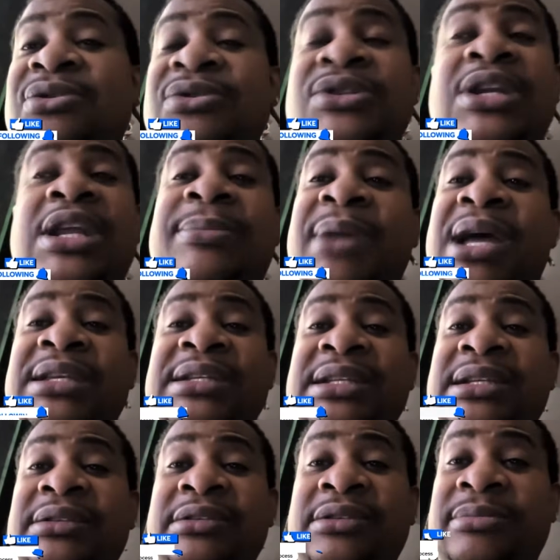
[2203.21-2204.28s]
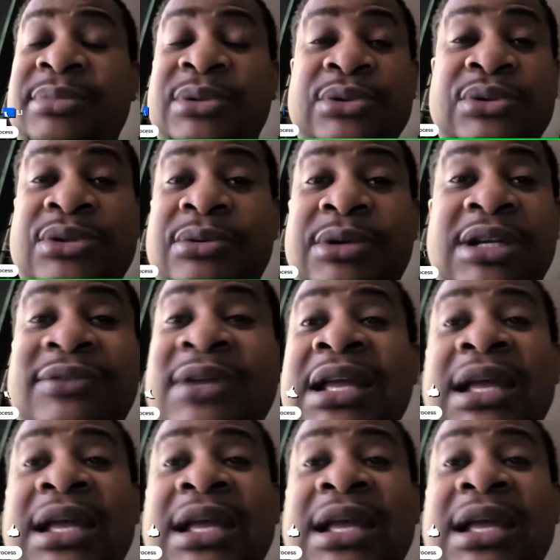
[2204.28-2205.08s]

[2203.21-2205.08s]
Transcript: so they might need a little boost or whatever.